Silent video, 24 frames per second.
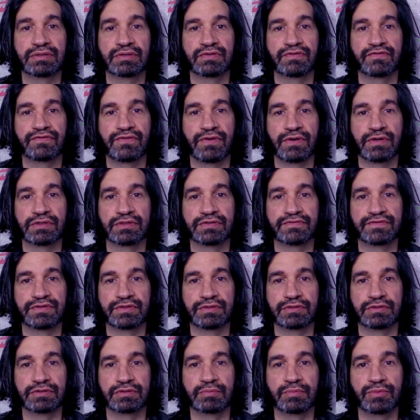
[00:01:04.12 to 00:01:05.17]
fall of
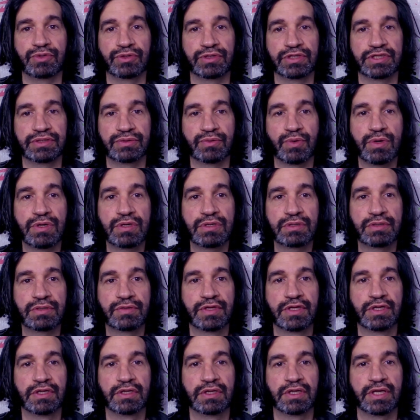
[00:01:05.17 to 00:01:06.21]
the Berlin Wall,
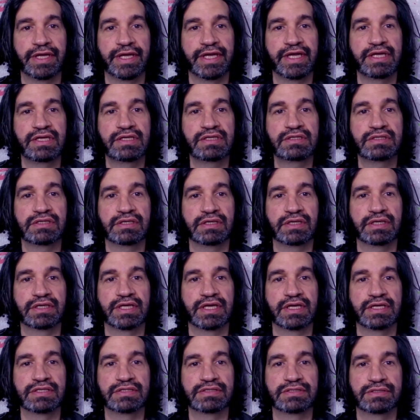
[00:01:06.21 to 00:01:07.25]
and against